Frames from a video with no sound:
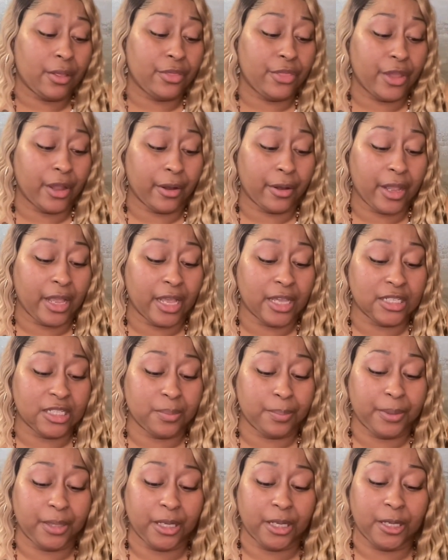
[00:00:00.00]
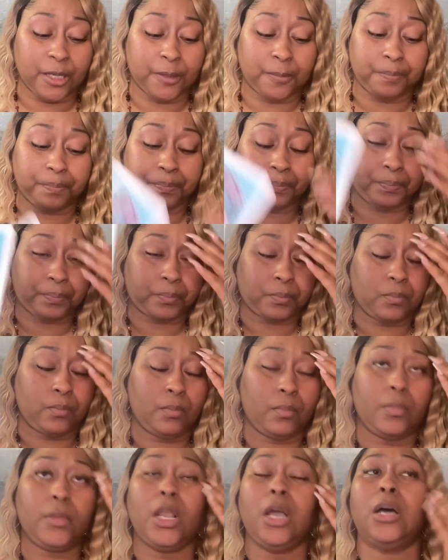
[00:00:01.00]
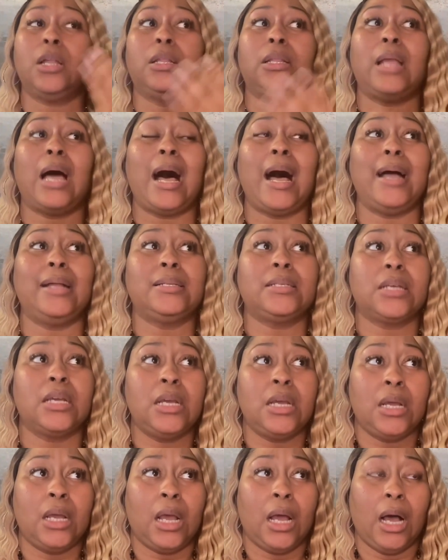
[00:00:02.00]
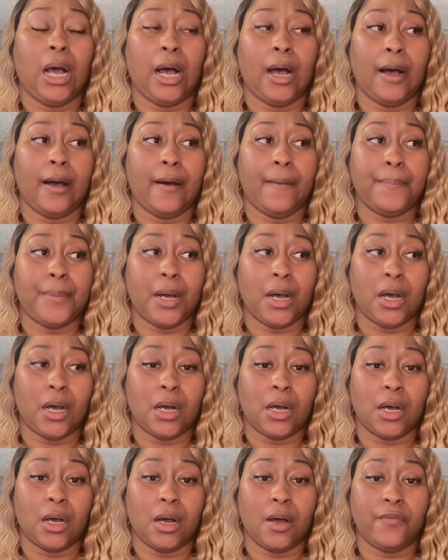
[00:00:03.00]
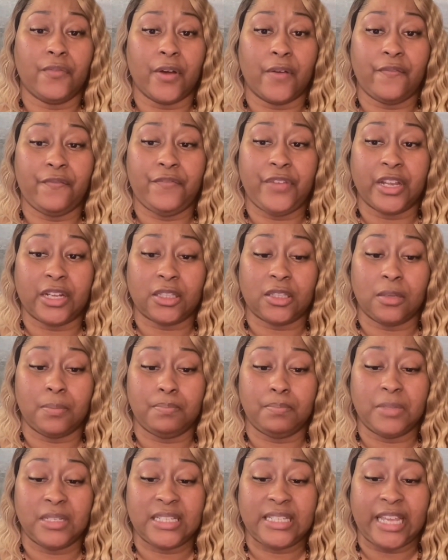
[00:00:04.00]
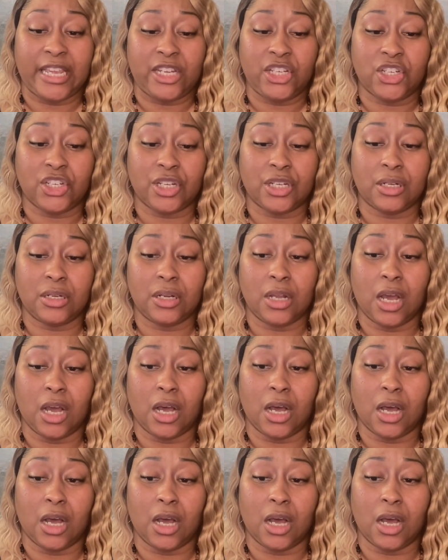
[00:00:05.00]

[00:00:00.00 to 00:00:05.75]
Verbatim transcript: There has been a lot um, of victimization.